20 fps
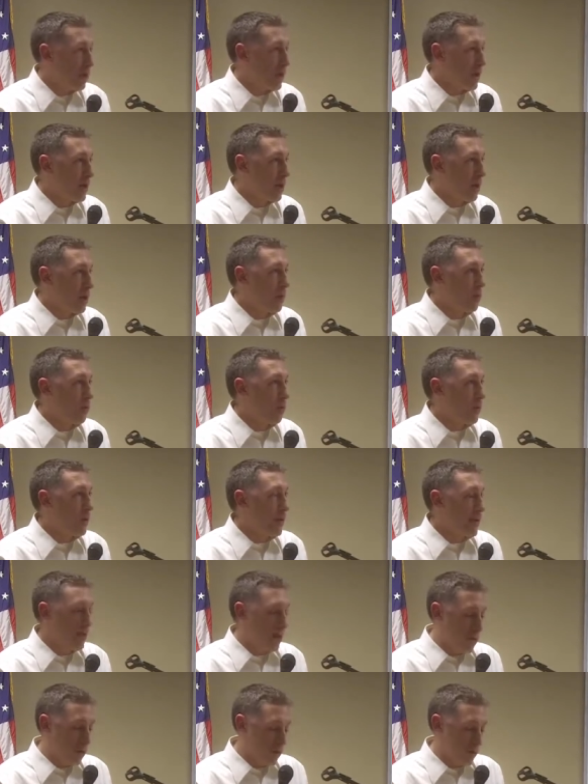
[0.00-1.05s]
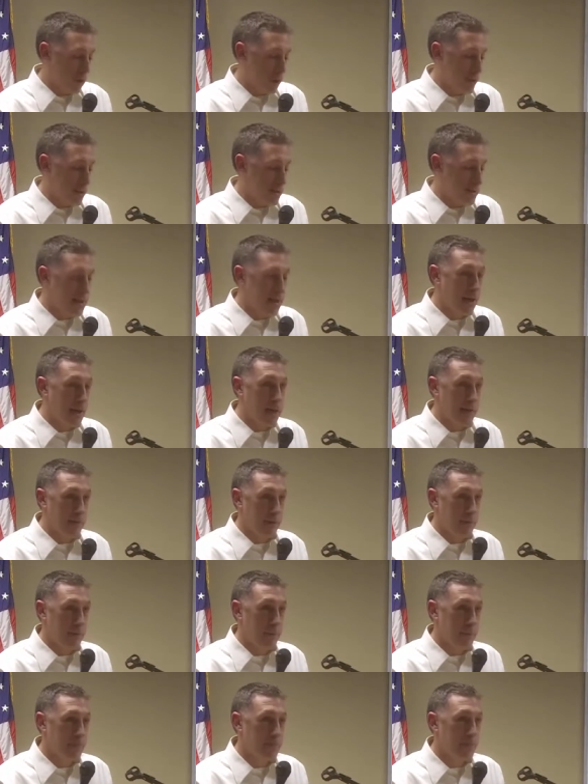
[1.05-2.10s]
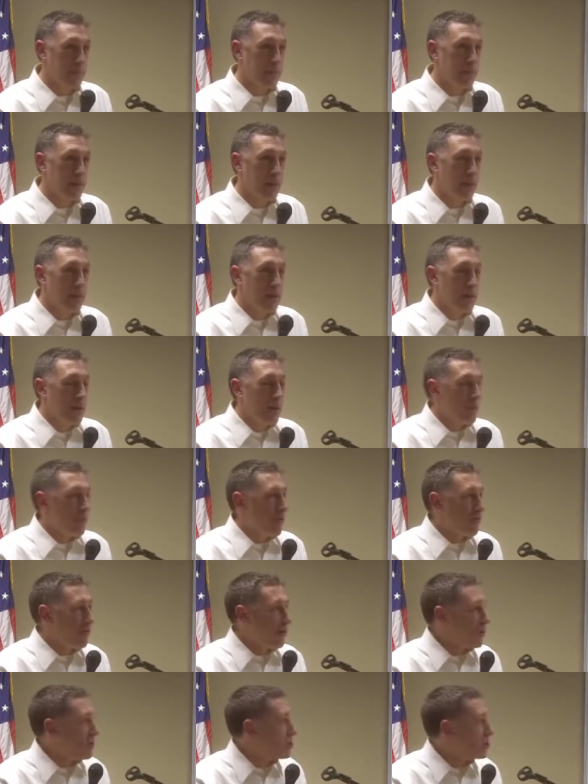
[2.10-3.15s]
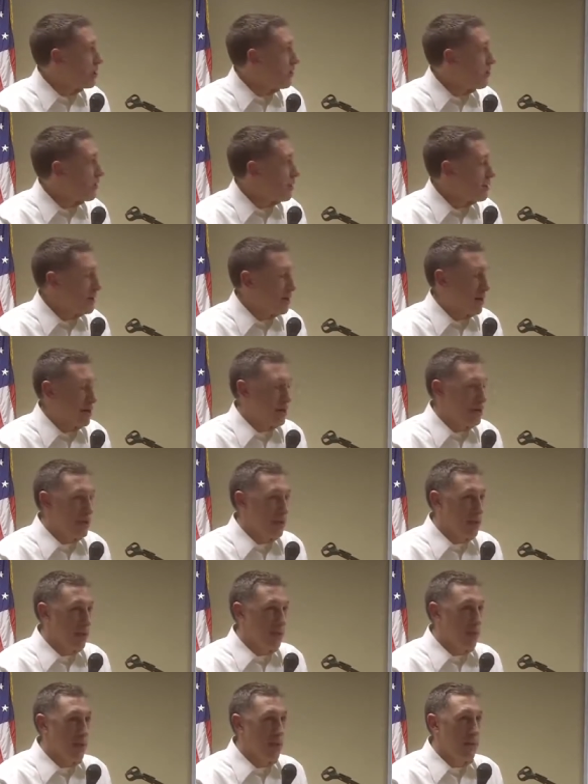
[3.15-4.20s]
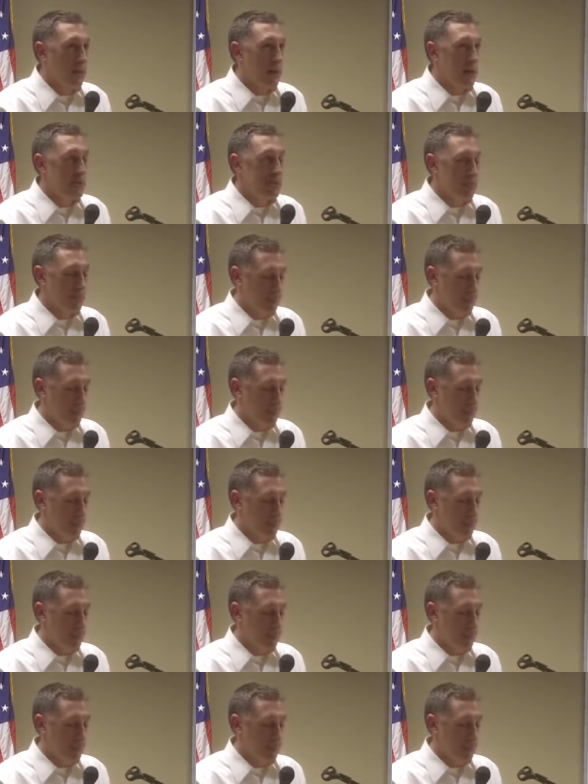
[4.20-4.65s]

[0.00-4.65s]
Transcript: We call it Winning Oregon Together. Hmm. But first, I want to talk to you a little bit about